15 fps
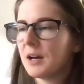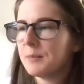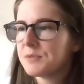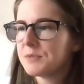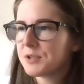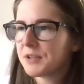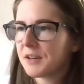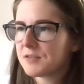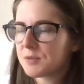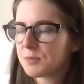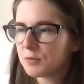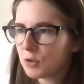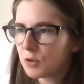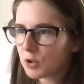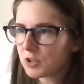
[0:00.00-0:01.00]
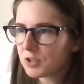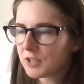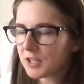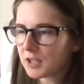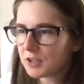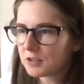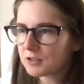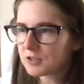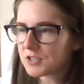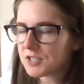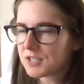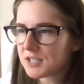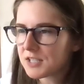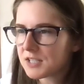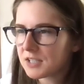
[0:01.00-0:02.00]
So they have some floral
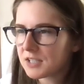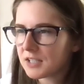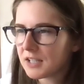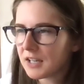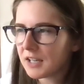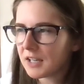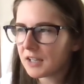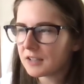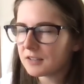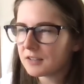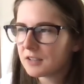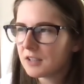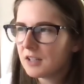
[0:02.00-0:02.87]
characteristics in it, and